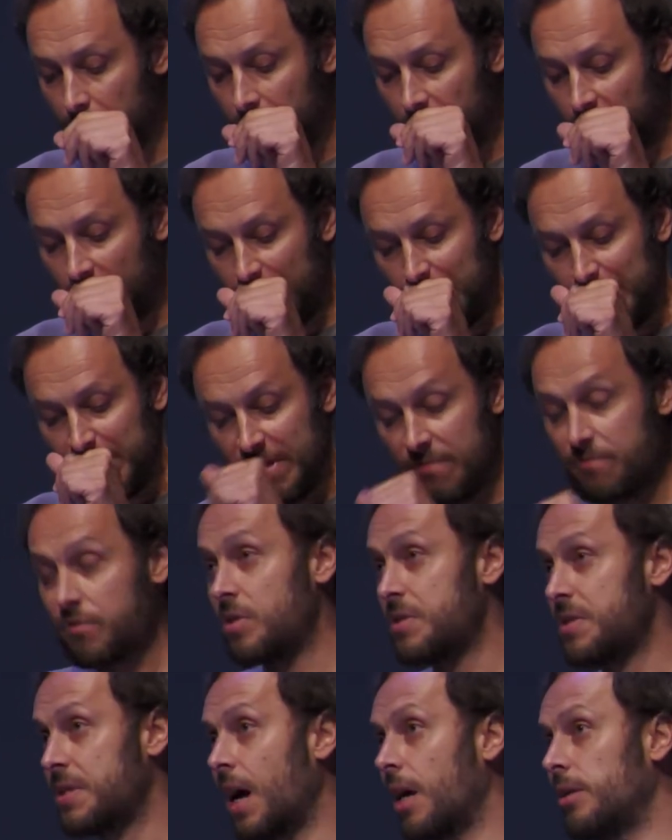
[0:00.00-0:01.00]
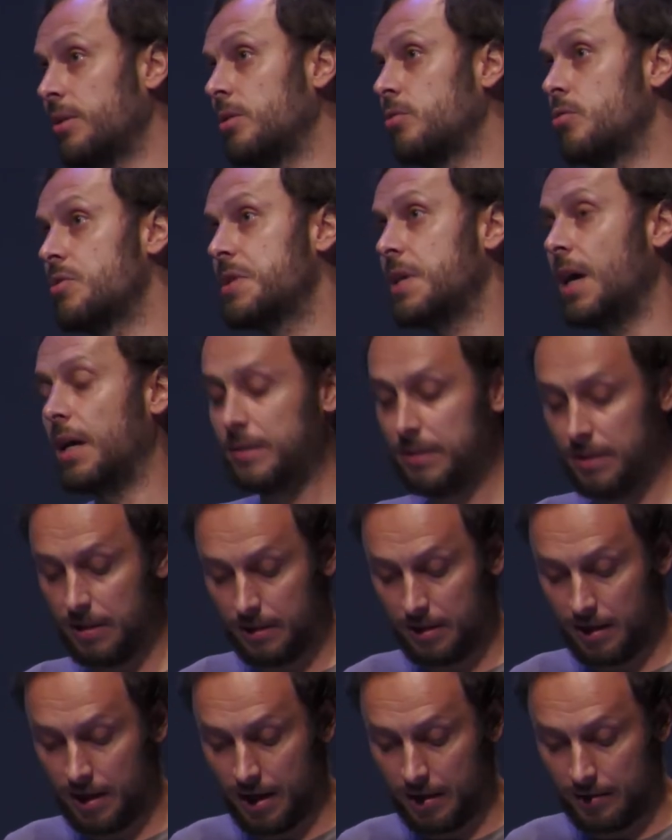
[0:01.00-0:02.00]
Uh, he first started to
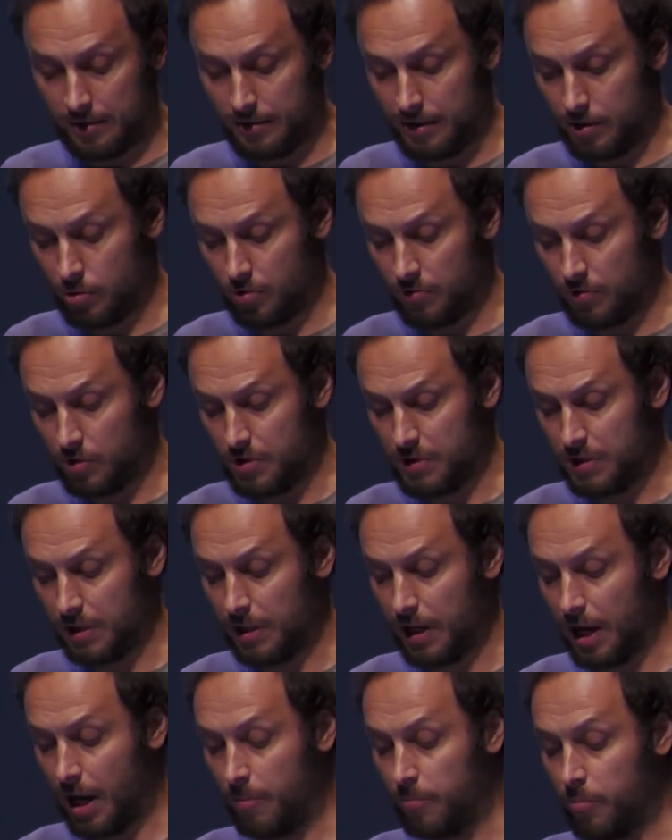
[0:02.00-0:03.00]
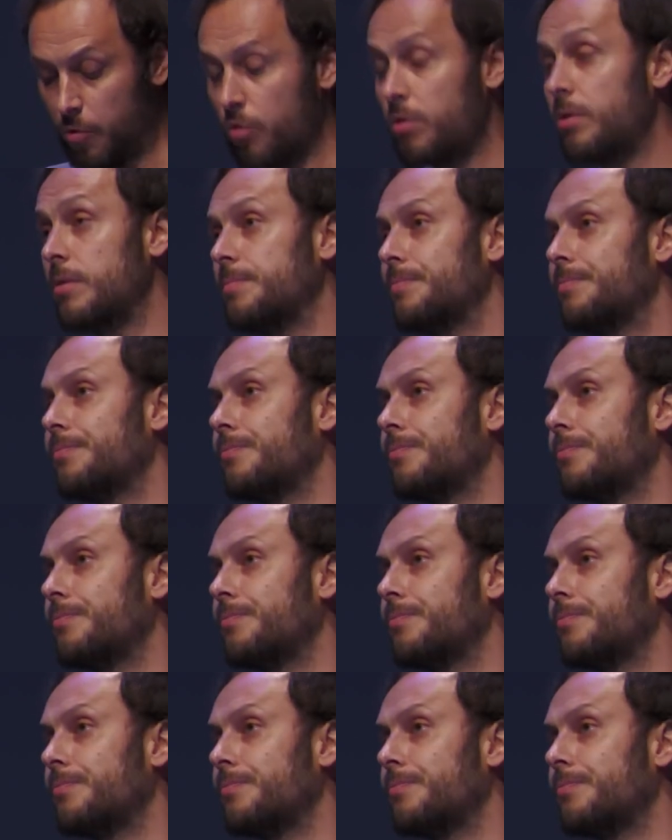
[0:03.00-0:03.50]
study at the university in Hamburg,